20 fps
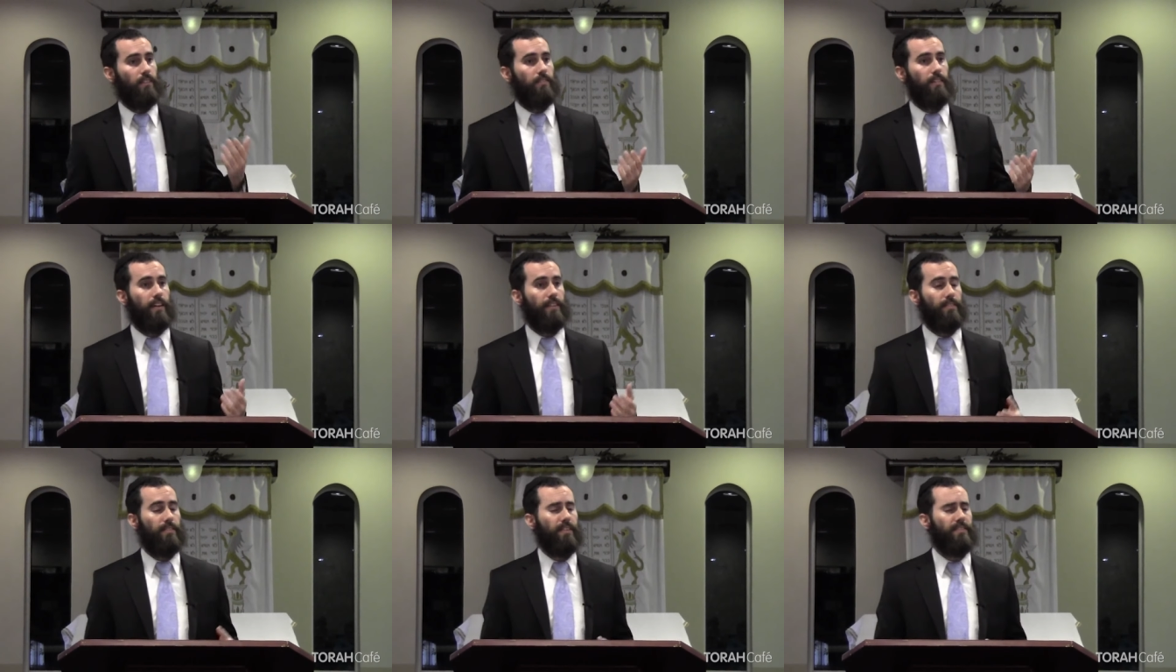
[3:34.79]

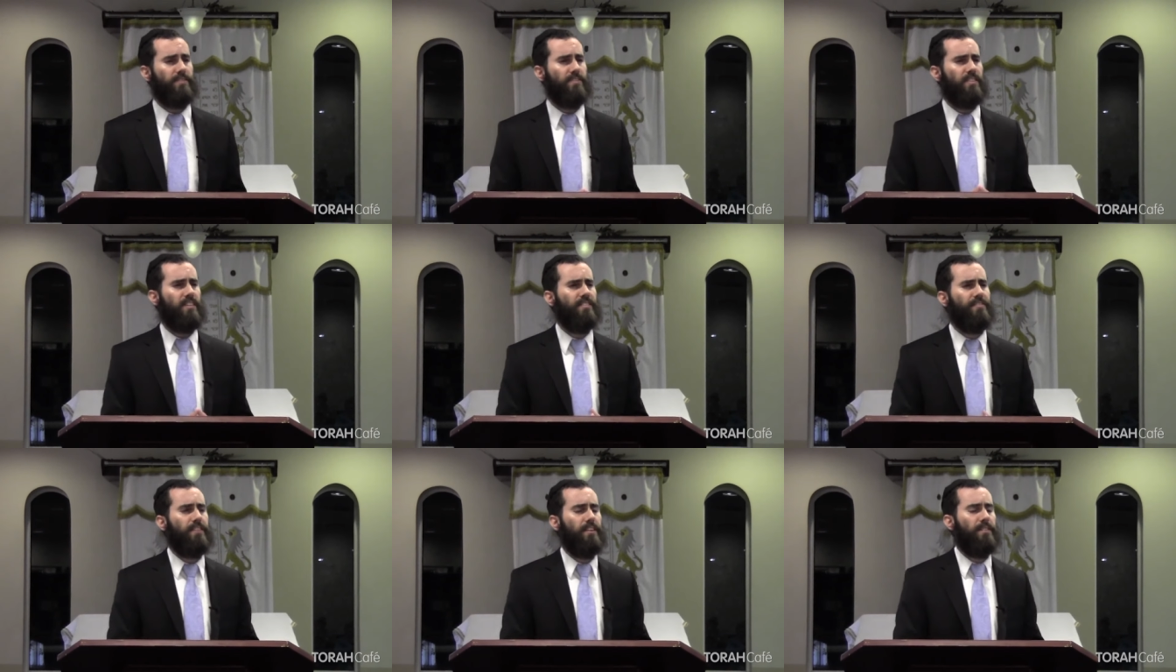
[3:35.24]
that's
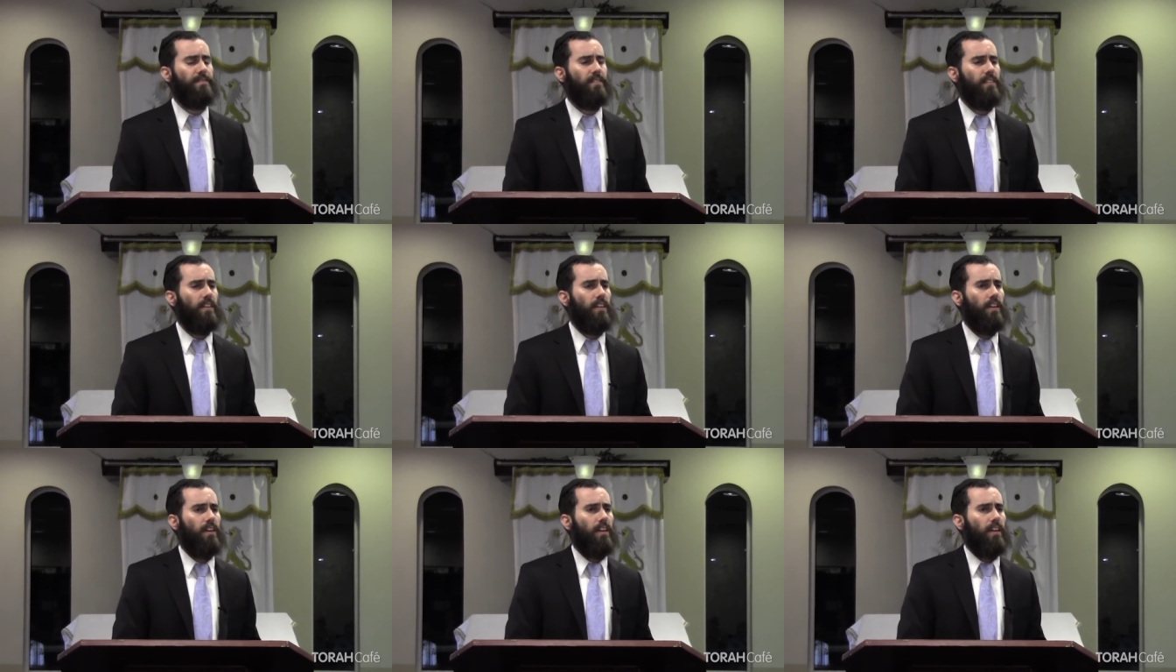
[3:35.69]
given,
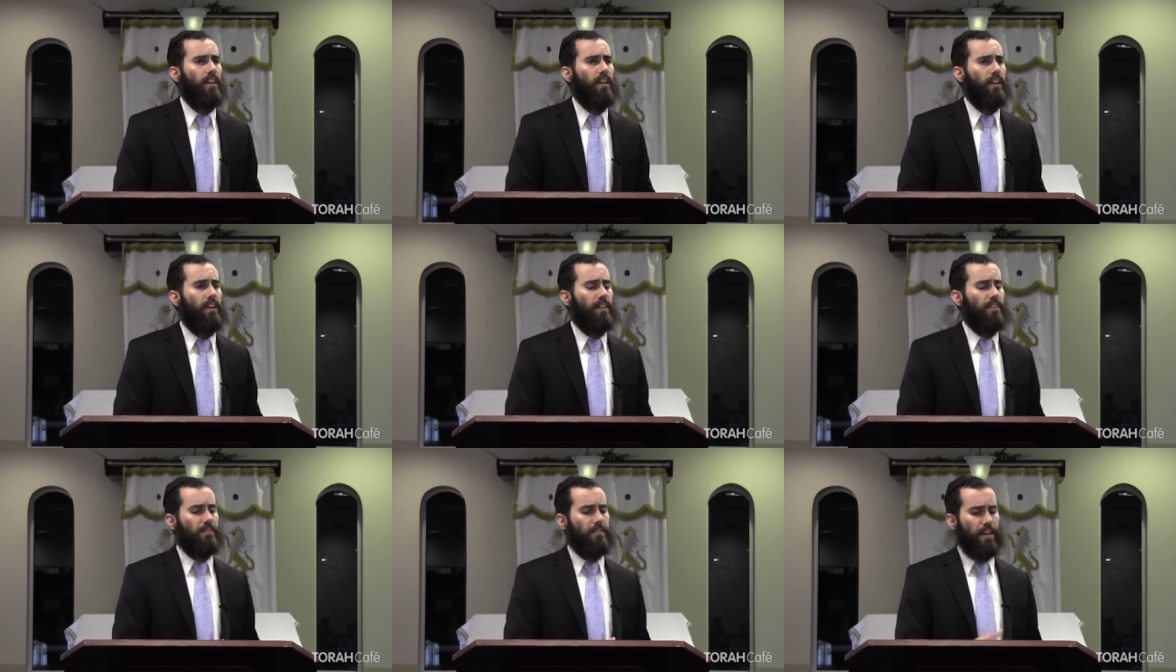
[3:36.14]

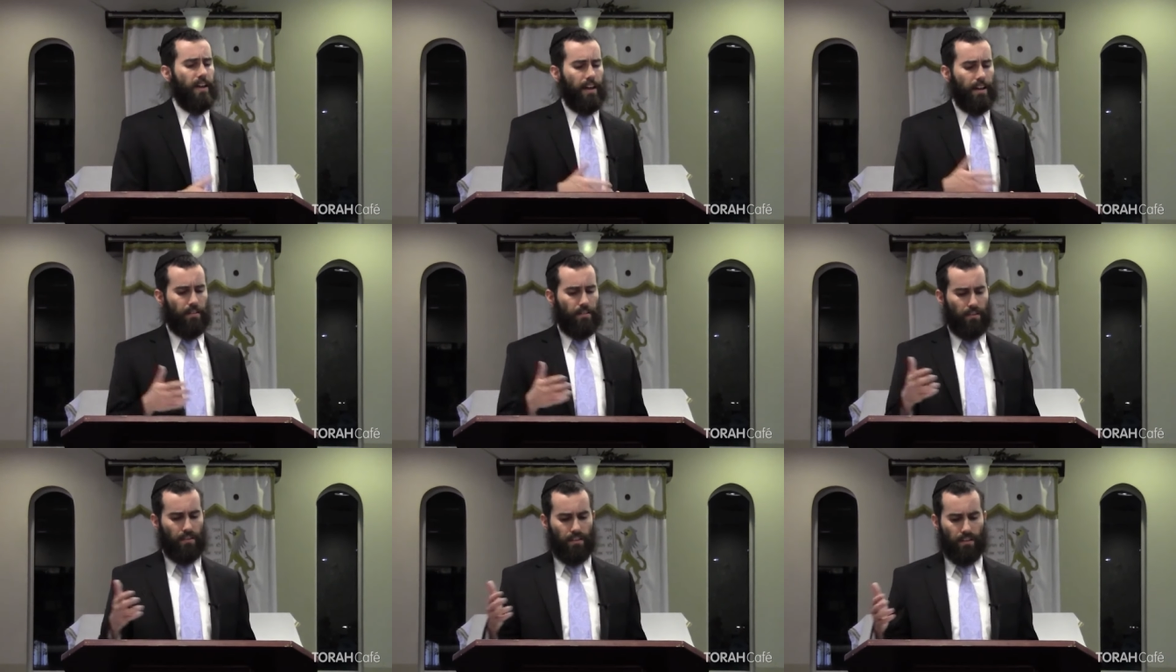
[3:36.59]
is
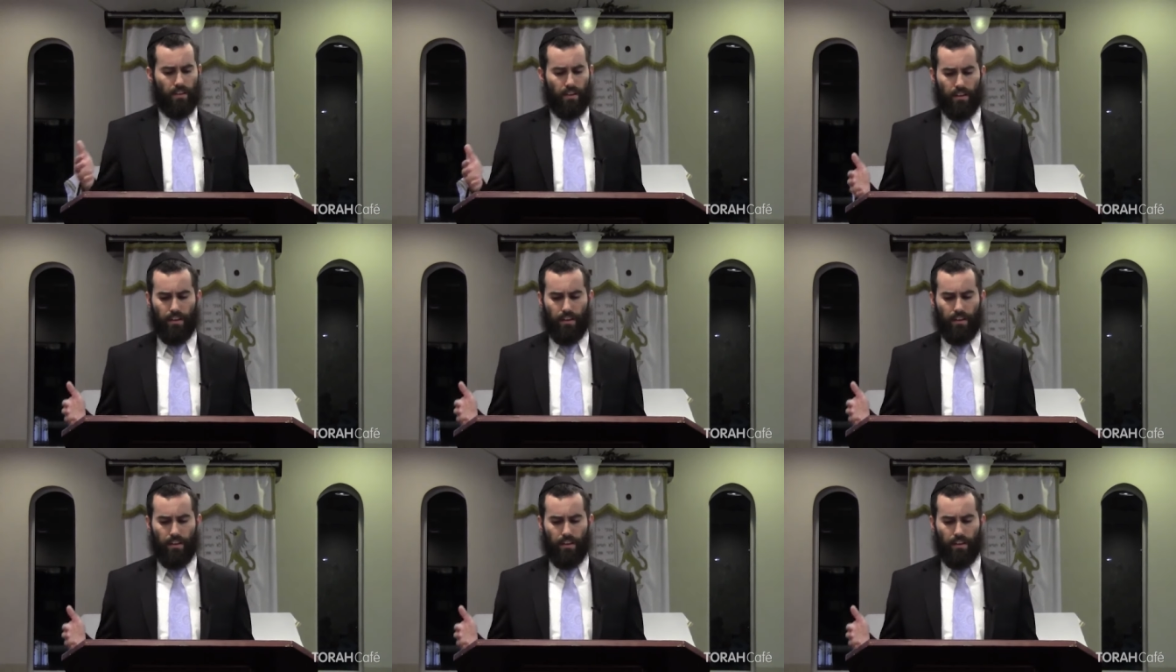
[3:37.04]
that